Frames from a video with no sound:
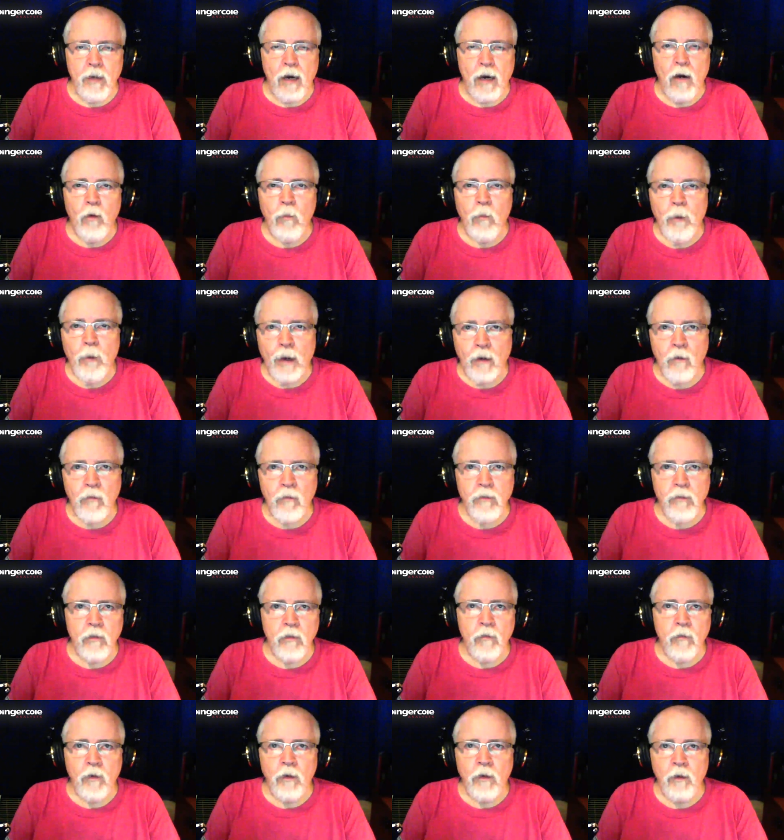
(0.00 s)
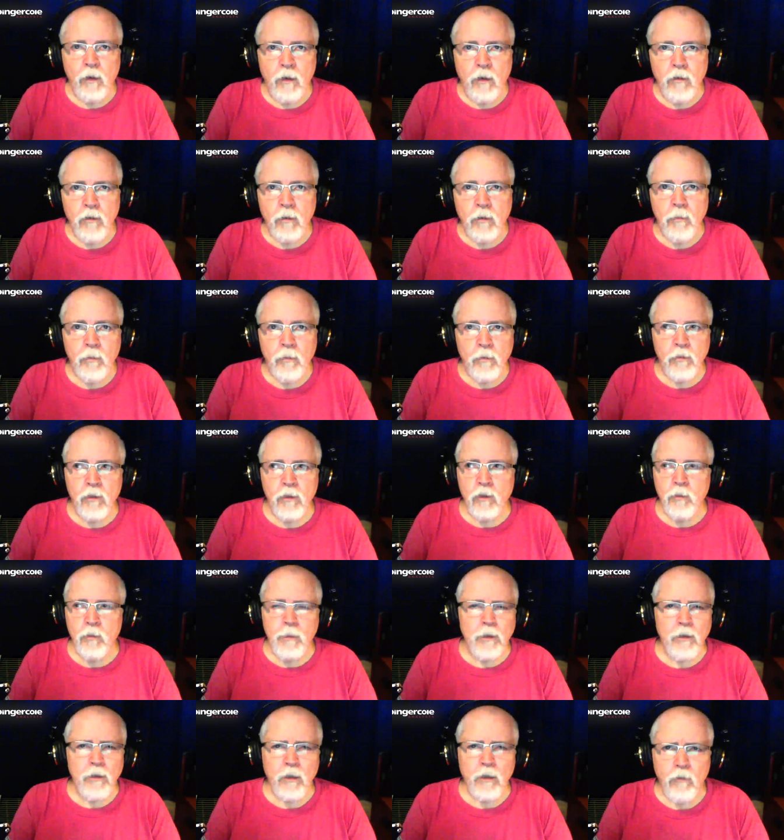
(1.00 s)
our records of our customers,
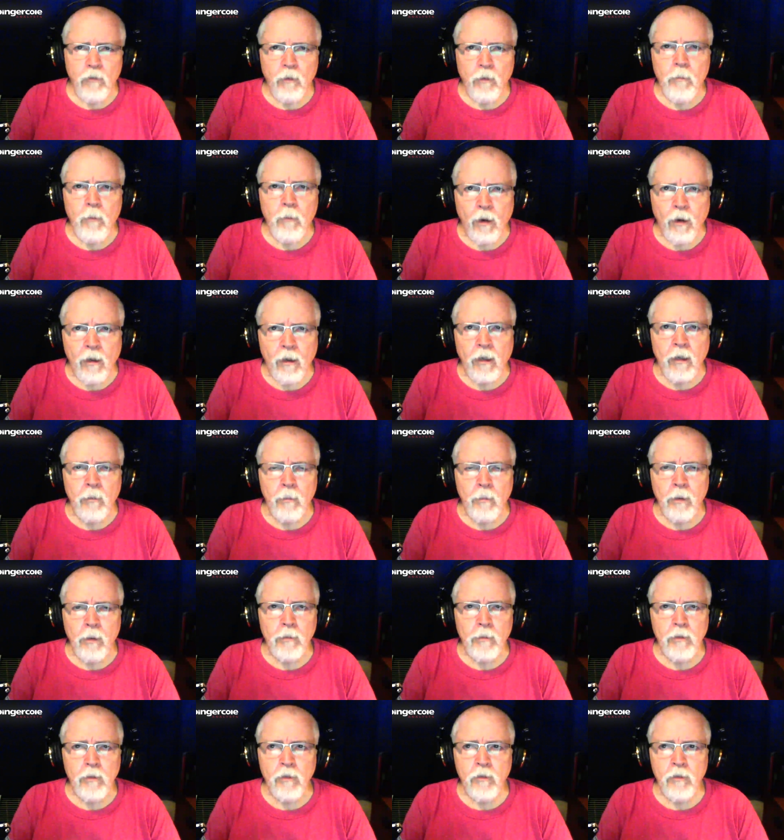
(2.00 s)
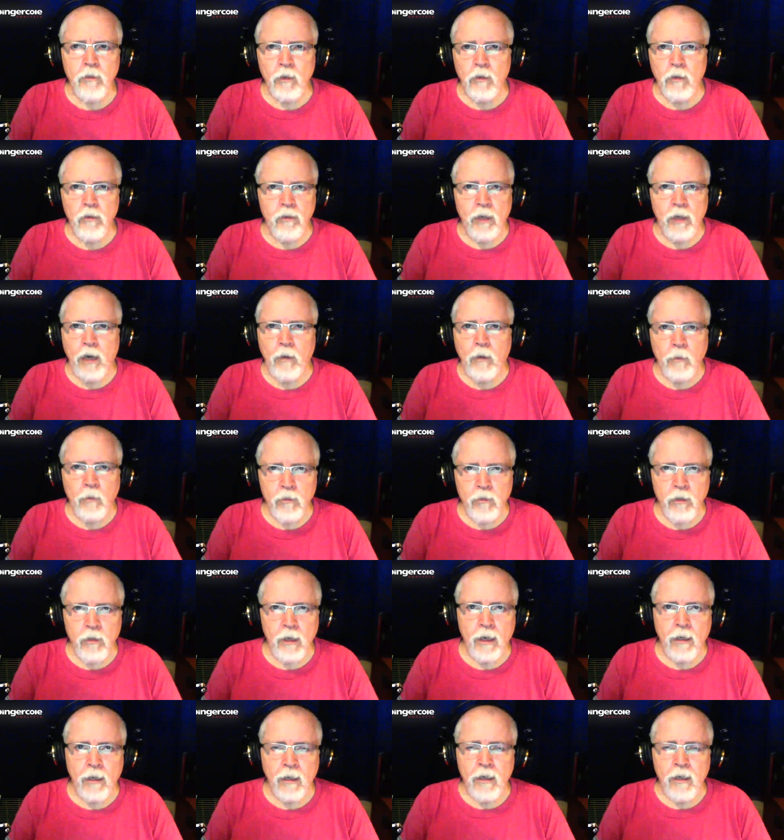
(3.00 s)
especially for marketing purposes, are
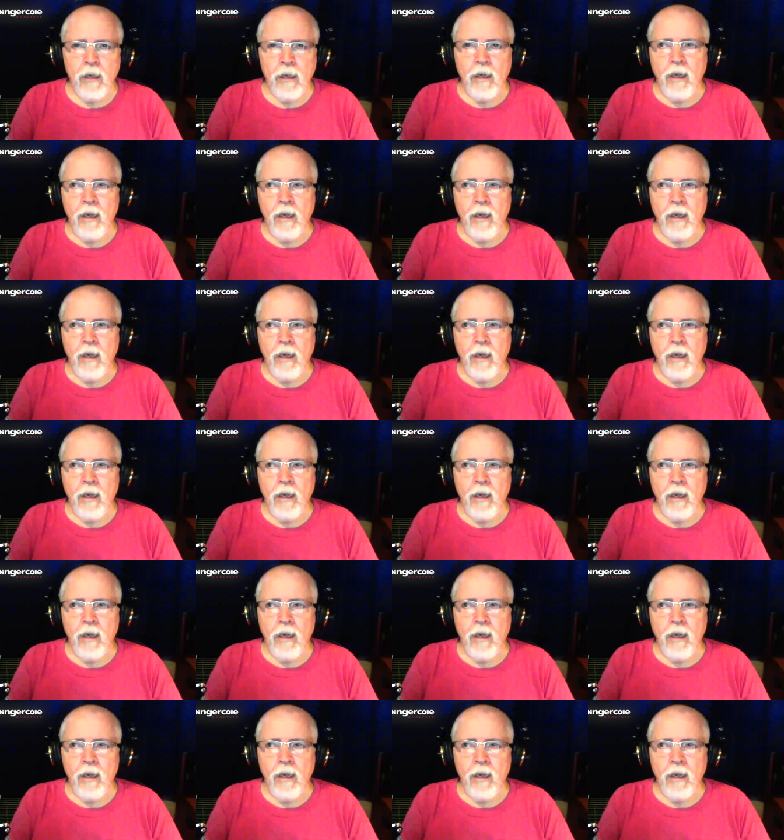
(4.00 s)
sacrosanct,